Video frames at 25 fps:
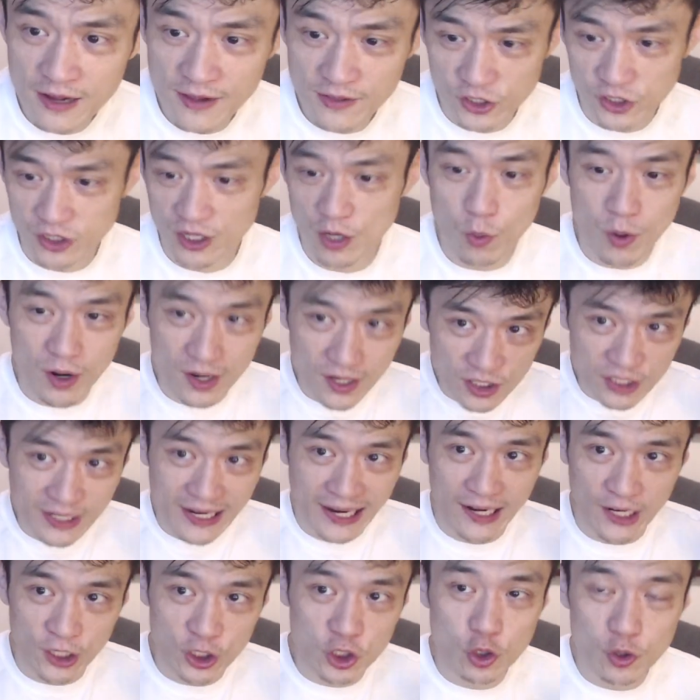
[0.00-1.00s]
So they wanted to
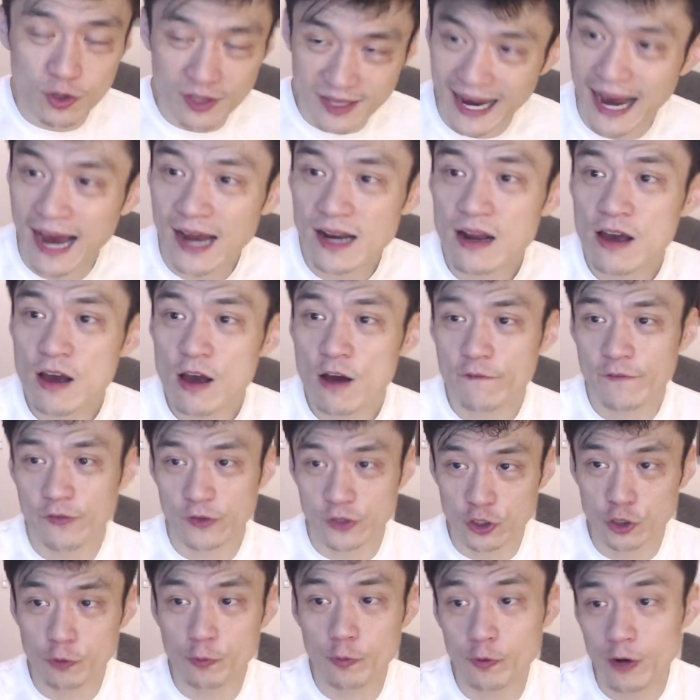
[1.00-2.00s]
kind of do that for
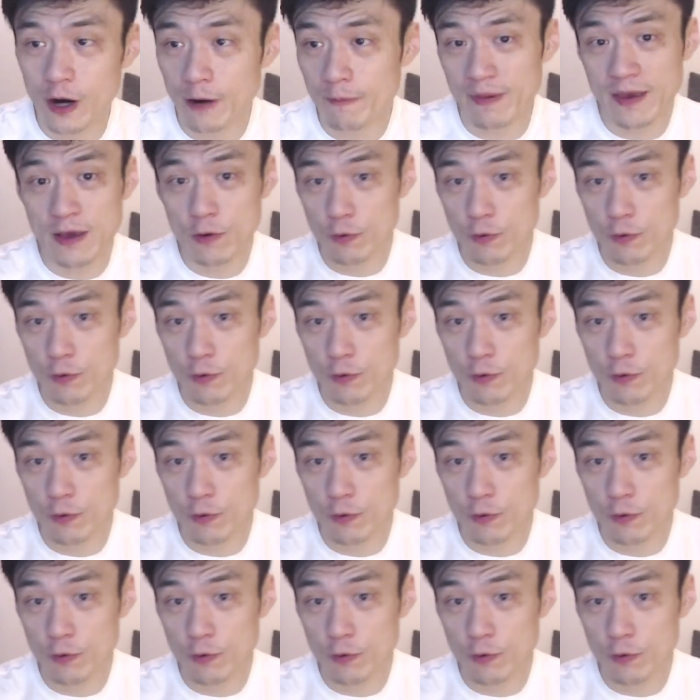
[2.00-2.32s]
Super Rugby.